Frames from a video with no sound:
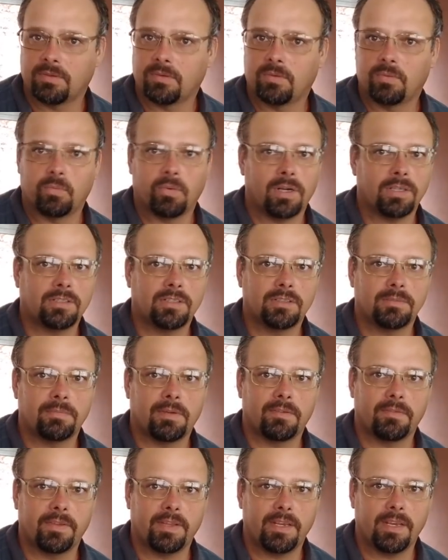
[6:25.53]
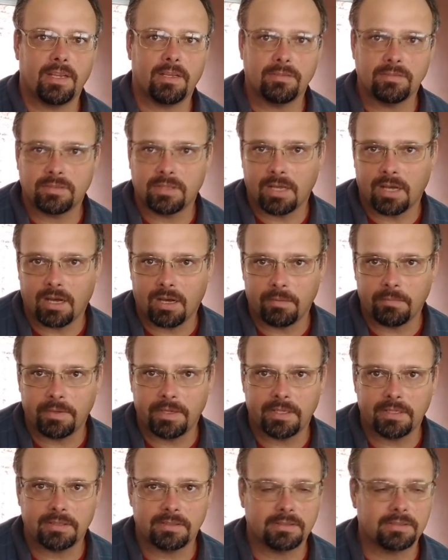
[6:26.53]
watches my videos,
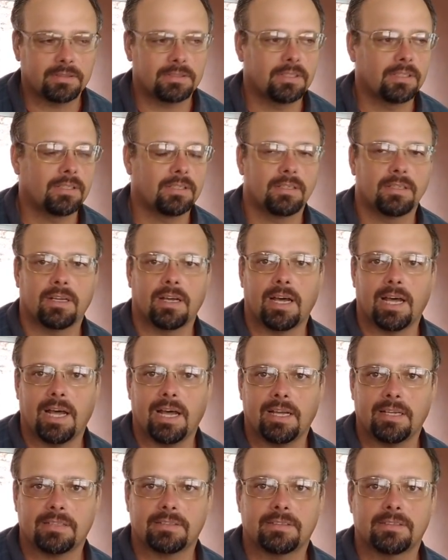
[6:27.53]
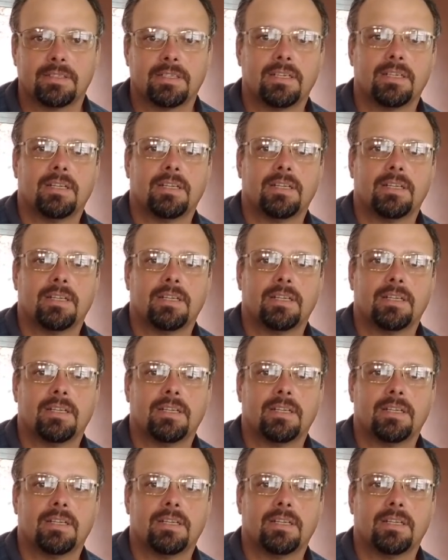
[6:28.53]
comments, likes,